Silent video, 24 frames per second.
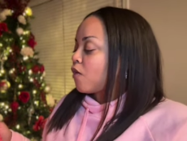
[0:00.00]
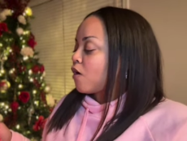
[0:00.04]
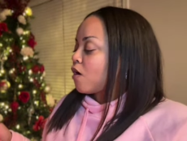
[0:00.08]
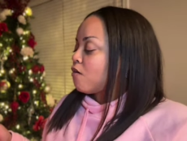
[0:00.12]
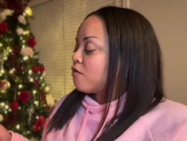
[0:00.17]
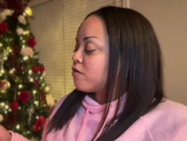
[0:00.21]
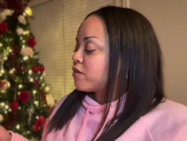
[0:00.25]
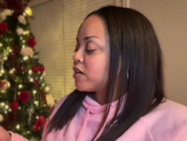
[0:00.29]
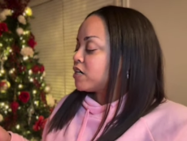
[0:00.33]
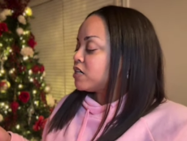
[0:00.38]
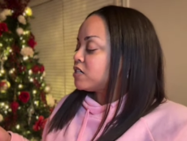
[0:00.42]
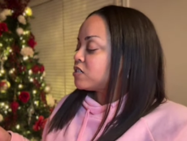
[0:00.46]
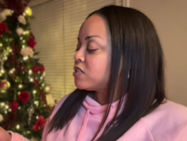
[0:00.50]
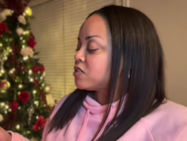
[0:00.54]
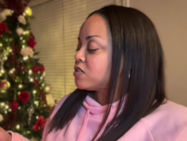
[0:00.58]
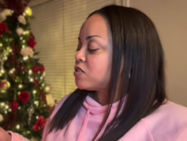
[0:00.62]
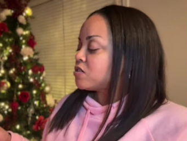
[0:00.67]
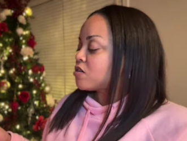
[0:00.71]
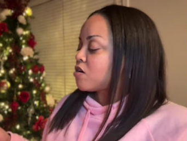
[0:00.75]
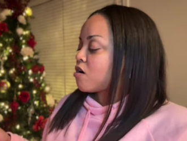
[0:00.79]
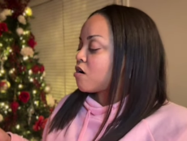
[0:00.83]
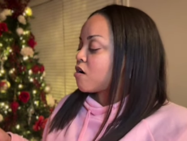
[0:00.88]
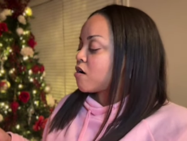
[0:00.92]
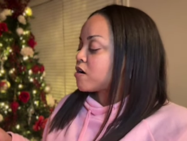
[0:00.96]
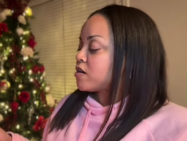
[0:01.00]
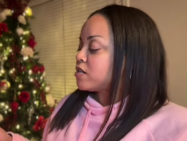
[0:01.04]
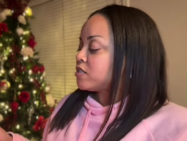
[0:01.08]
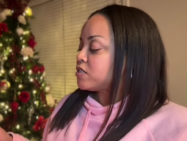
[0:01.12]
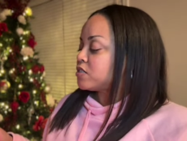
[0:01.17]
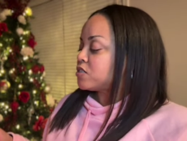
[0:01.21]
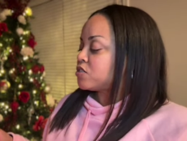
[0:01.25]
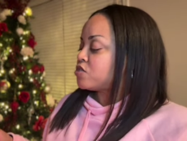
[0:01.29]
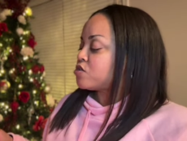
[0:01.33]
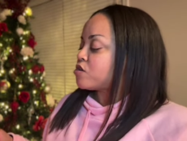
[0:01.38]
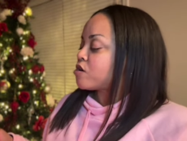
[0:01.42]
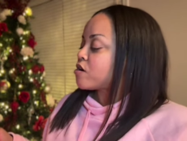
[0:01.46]
Okay, so the heart
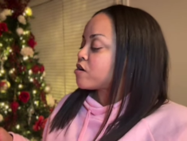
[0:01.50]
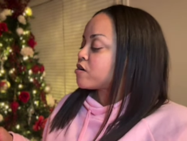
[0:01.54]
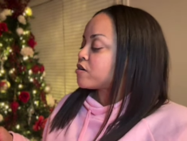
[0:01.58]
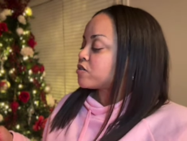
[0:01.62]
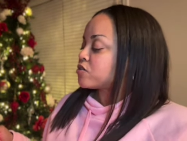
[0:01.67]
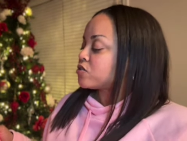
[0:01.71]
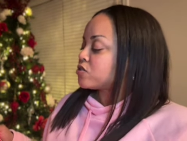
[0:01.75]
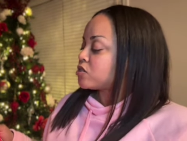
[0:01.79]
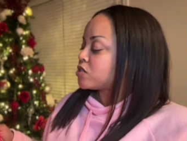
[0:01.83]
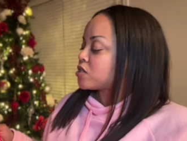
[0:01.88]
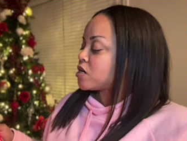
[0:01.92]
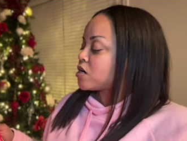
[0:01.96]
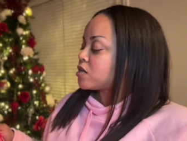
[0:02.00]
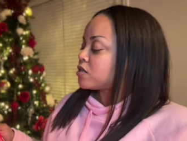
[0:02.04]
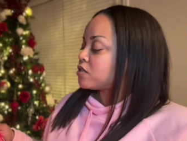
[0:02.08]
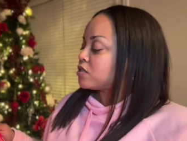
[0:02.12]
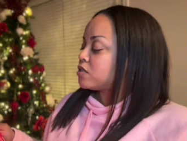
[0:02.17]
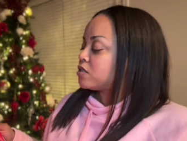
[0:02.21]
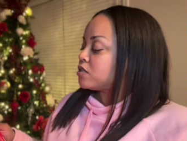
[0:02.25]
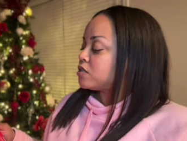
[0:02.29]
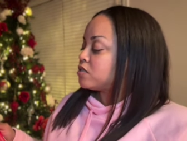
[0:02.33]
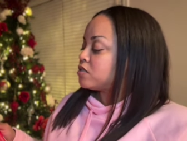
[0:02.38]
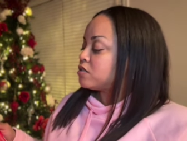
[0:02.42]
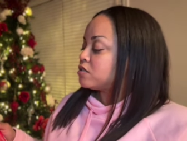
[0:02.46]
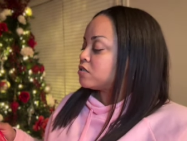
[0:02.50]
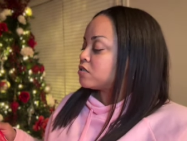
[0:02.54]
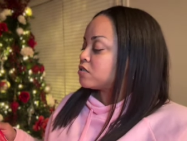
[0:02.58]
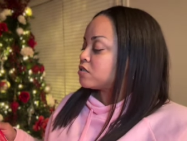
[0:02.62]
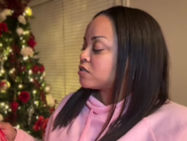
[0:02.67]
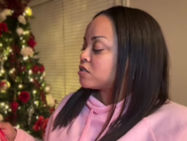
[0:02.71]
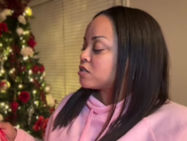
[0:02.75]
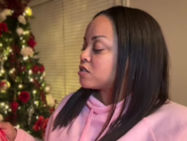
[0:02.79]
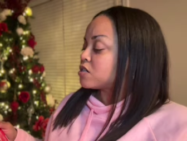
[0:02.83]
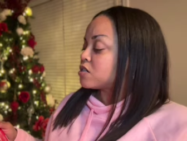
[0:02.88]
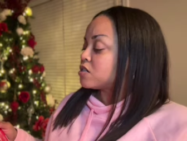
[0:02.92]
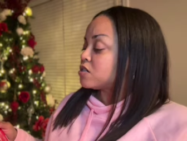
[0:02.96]
is dark chocolate
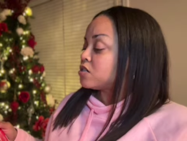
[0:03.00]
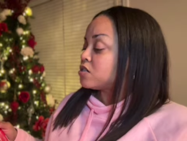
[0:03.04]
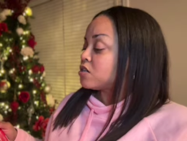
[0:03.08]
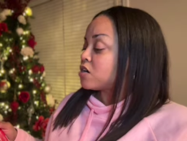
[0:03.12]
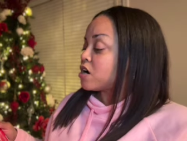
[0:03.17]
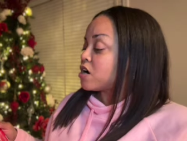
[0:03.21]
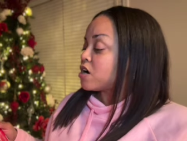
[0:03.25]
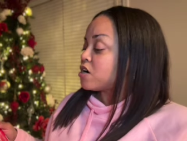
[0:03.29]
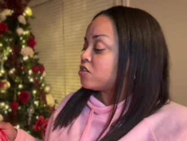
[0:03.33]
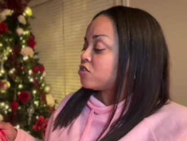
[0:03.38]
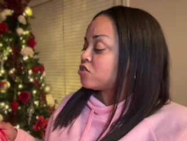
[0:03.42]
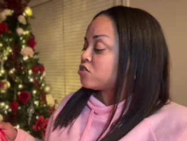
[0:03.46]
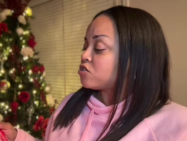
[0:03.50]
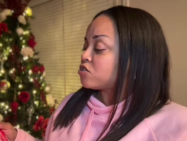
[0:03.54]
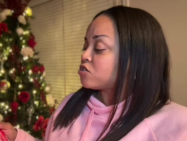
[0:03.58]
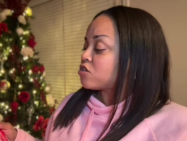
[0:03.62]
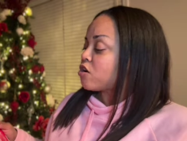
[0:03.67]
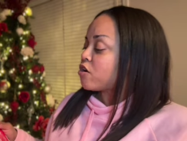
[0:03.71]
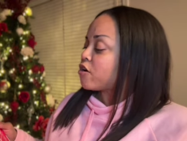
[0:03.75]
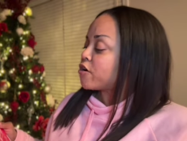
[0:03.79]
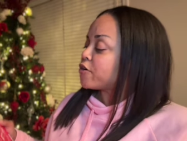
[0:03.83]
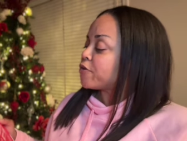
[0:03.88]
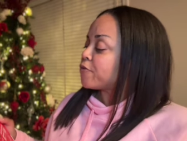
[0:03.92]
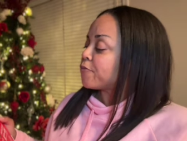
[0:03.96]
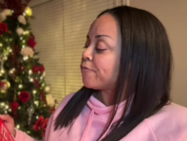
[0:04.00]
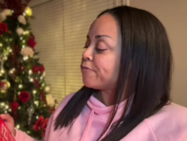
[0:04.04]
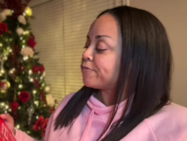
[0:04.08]
ganache heart.